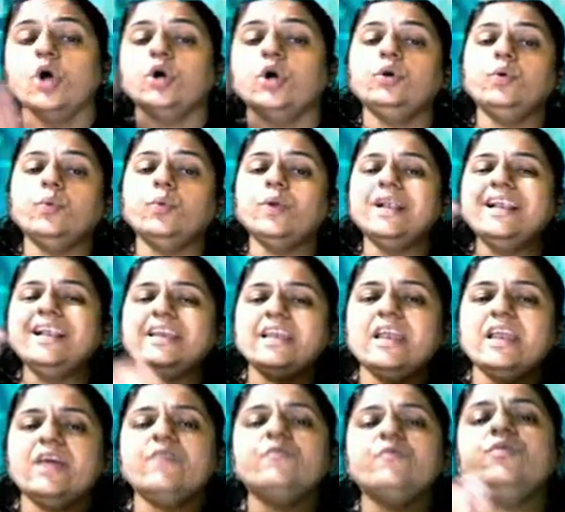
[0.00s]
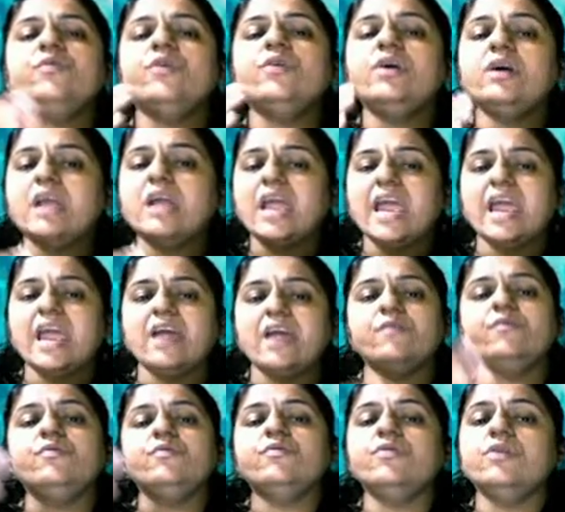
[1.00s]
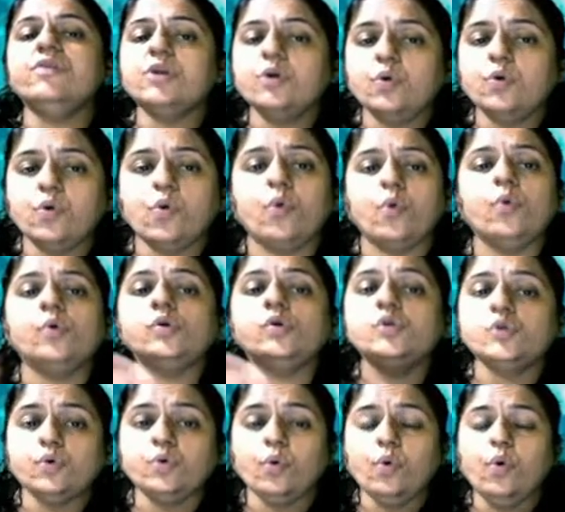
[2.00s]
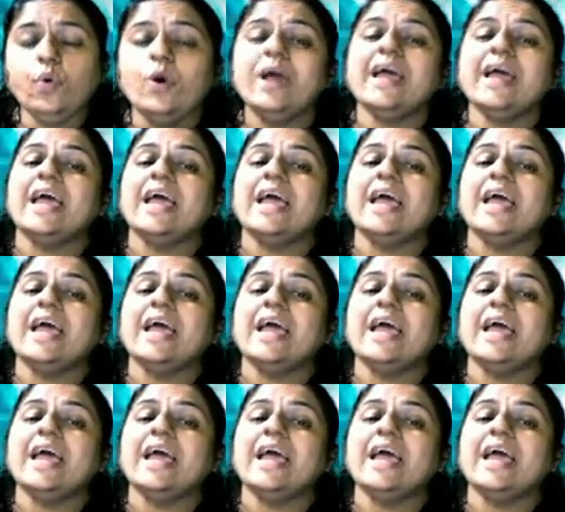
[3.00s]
you will never ever go to